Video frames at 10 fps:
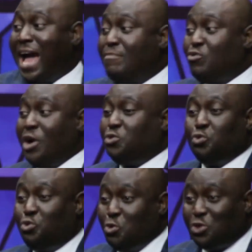I'm going
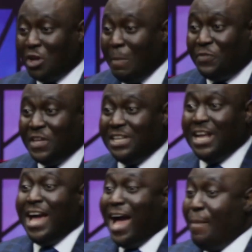to do
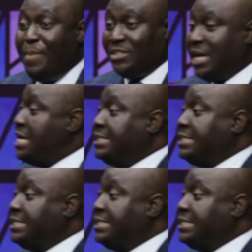something about it.